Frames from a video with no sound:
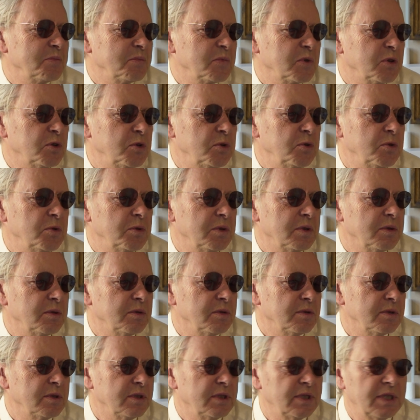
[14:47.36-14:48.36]
to
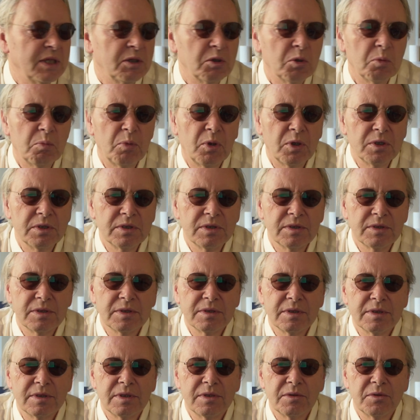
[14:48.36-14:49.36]

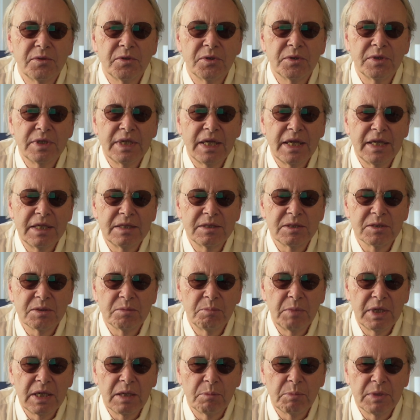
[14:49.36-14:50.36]
0.38
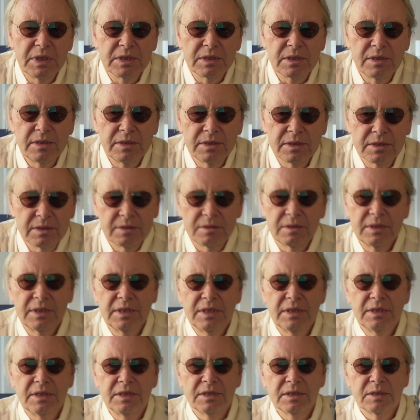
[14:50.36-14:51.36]
megapixels
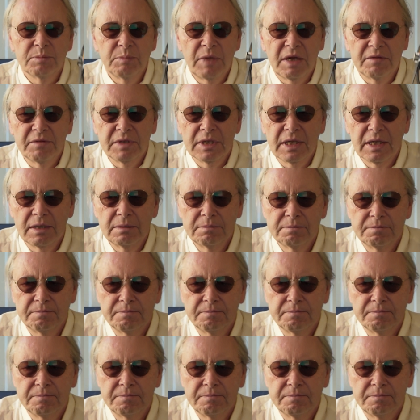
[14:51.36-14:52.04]
in this Mavica.